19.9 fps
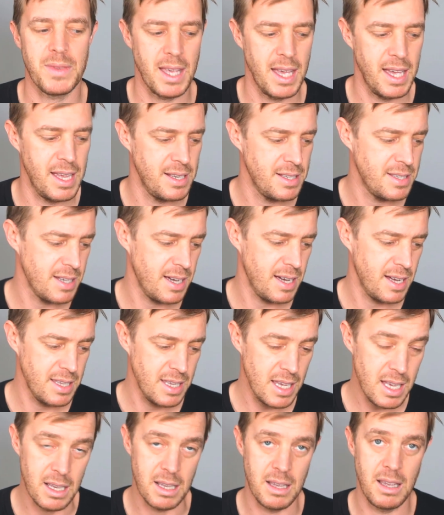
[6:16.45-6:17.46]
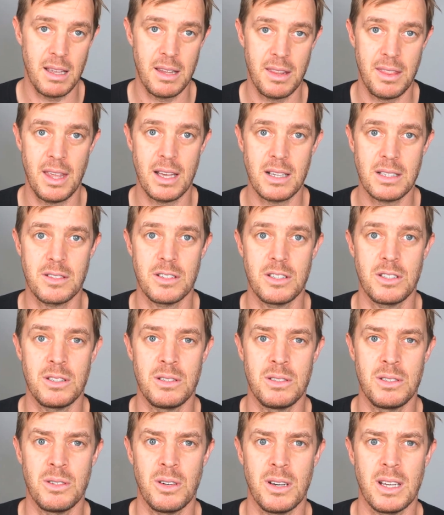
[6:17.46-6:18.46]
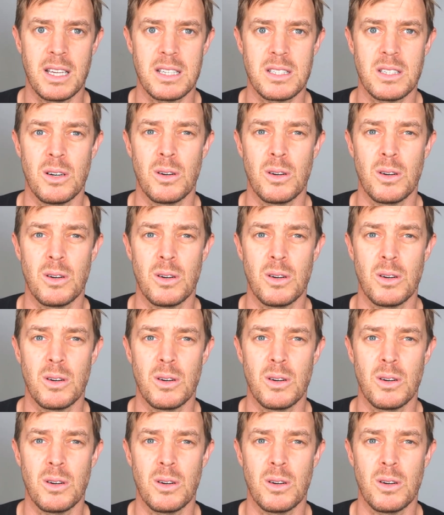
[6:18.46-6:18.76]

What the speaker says: And yeah, thanks for joining us.